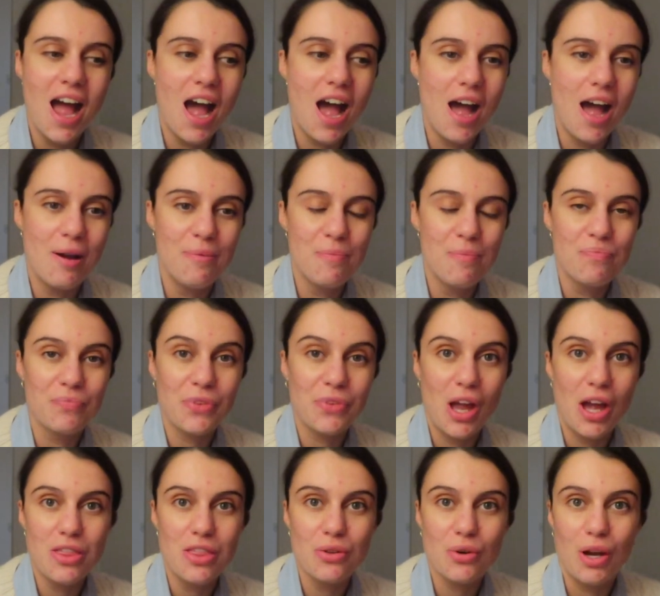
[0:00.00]
um,
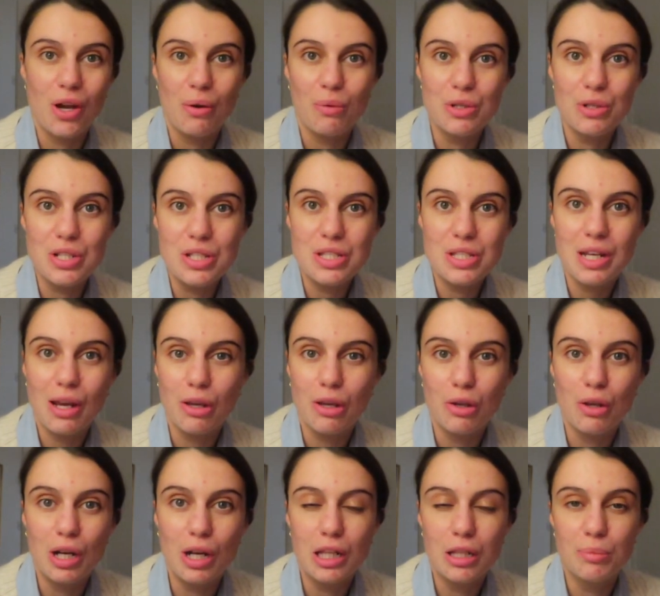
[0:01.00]
I thought I would just tell
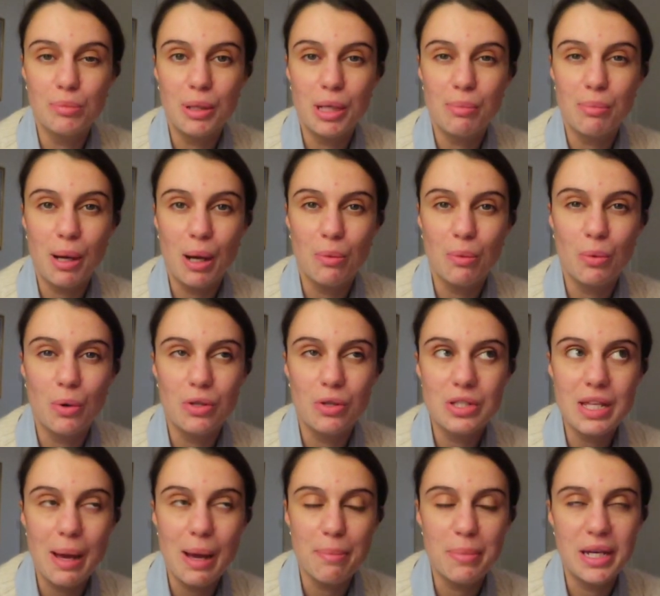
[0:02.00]
you a little bit about
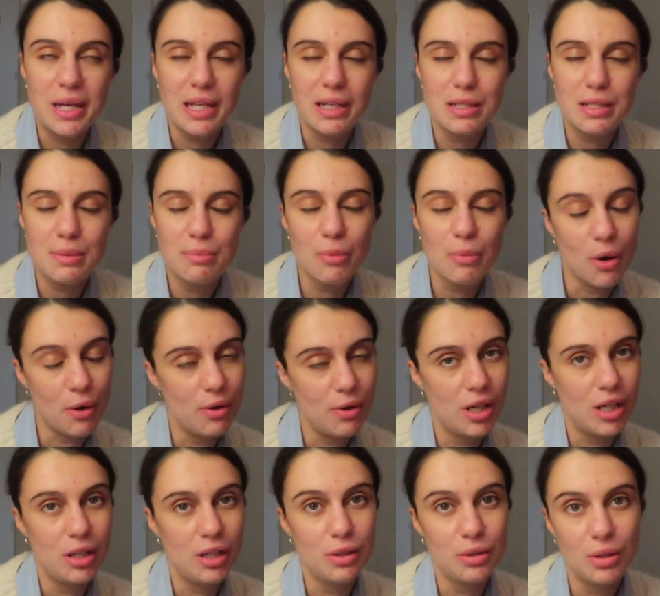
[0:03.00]
what's happening
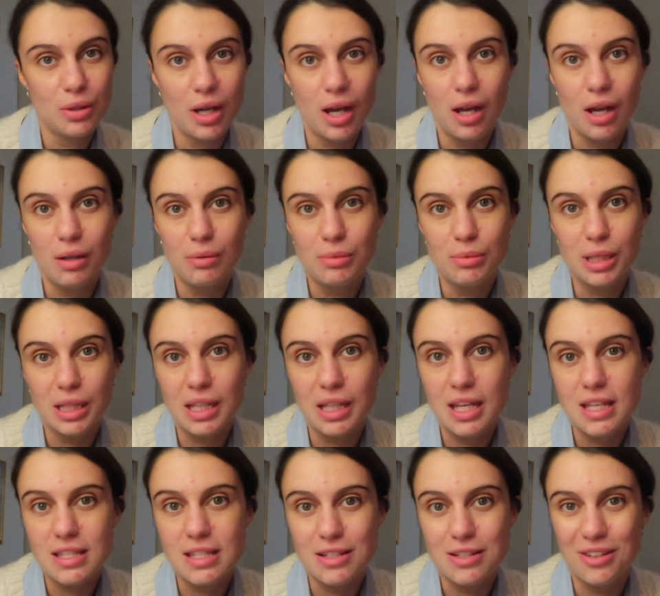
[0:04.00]
tomorrow um, in
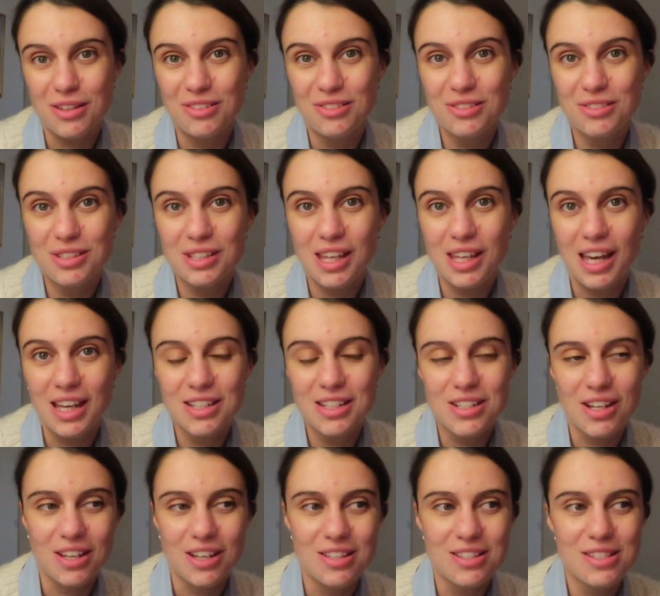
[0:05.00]
case I don't get a
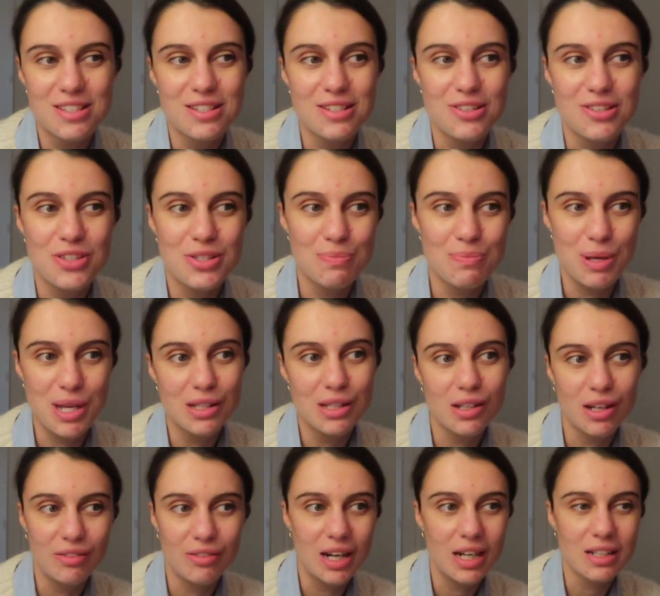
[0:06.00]
chance to speak
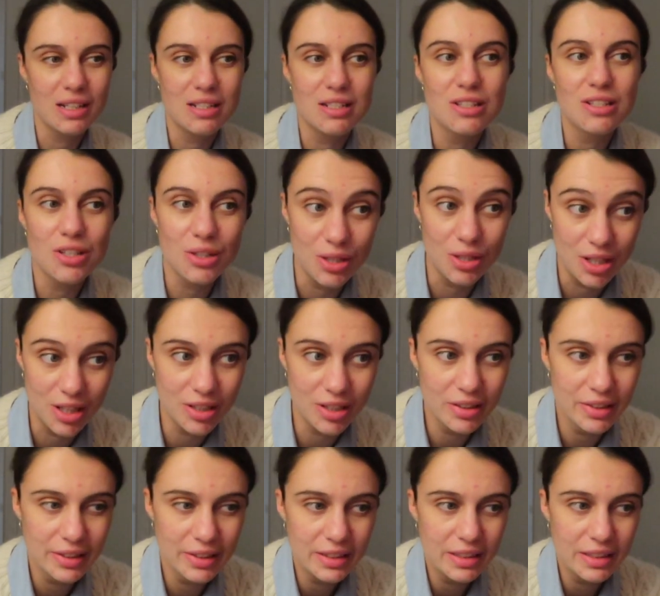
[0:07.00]
directly to you.